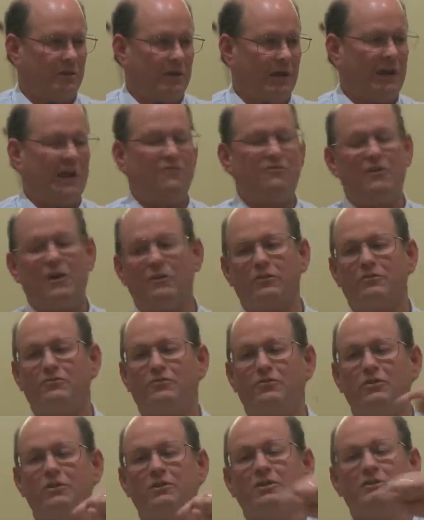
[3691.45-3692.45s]
And I found the
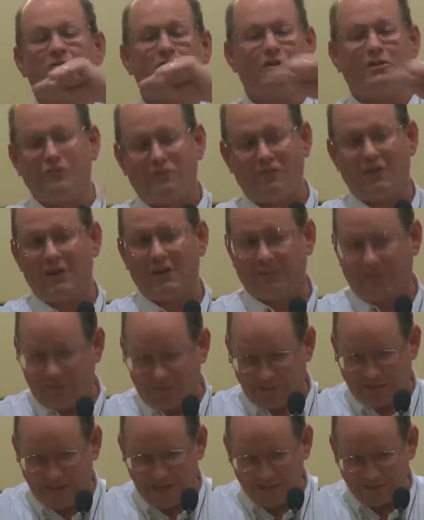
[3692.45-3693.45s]
fullness of the faith in
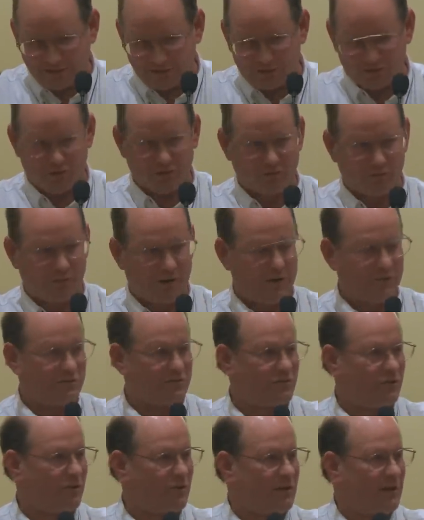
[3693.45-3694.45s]
the Catholic Church when I
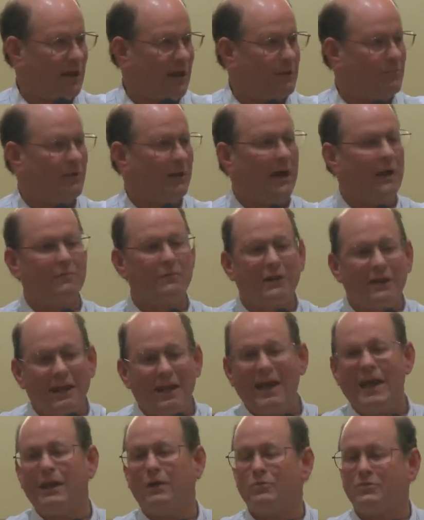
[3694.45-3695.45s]
was thirty-nine. But I'm
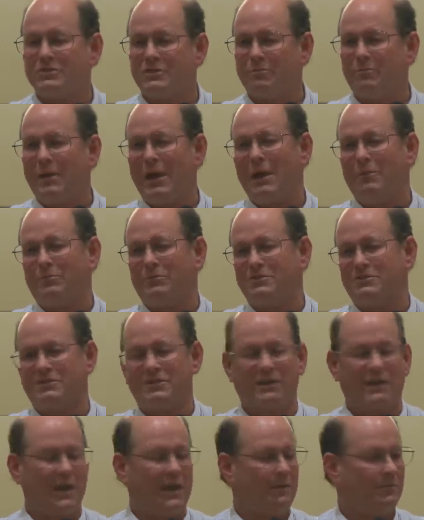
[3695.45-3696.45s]
glad it was a Baptist
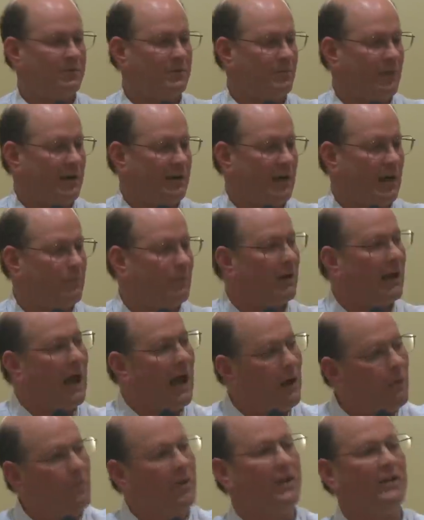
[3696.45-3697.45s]
that came to my dad. But
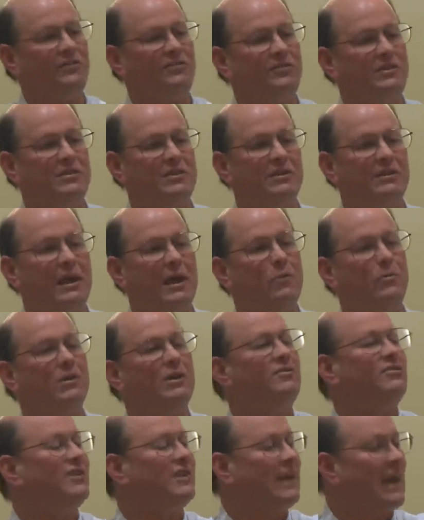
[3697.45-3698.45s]
I want to see the day when
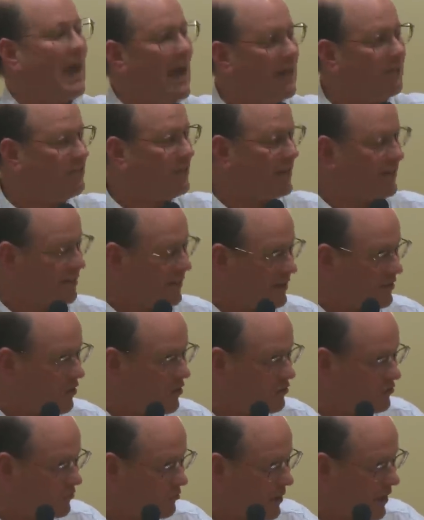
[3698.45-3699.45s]
it's a Catholic that
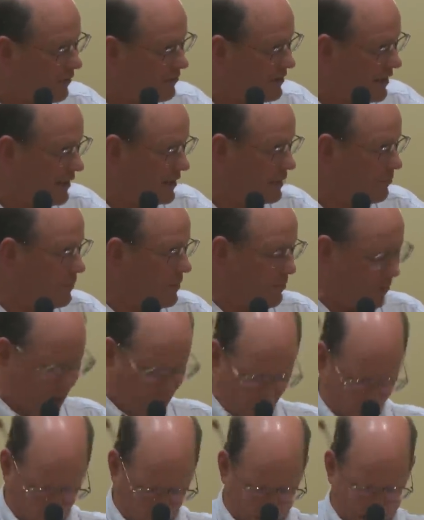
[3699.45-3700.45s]
goes around telling people,
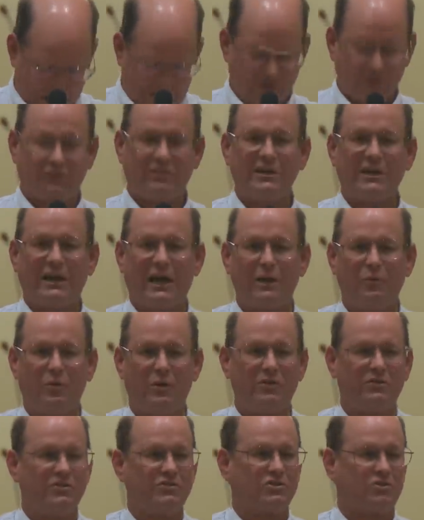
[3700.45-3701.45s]
"Why do you think I
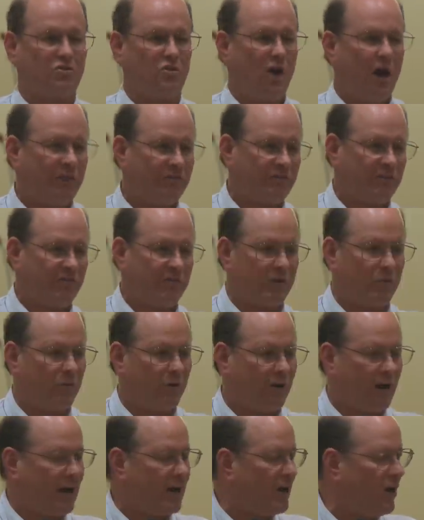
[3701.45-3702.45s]
wear this cross
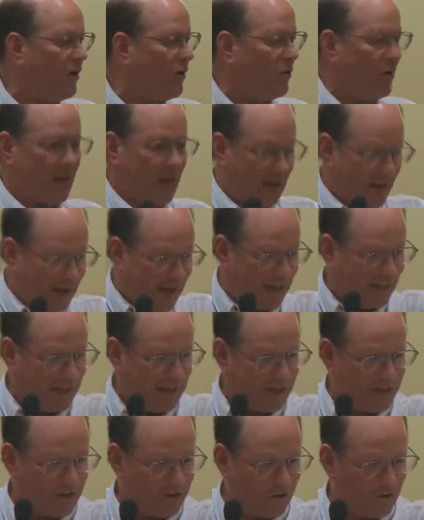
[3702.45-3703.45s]
everywhere I go?" I
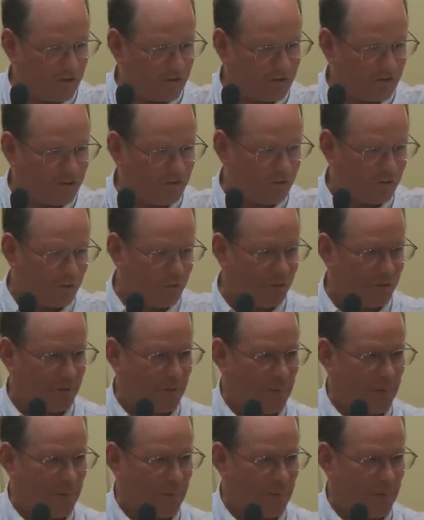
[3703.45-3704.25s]
like yours too.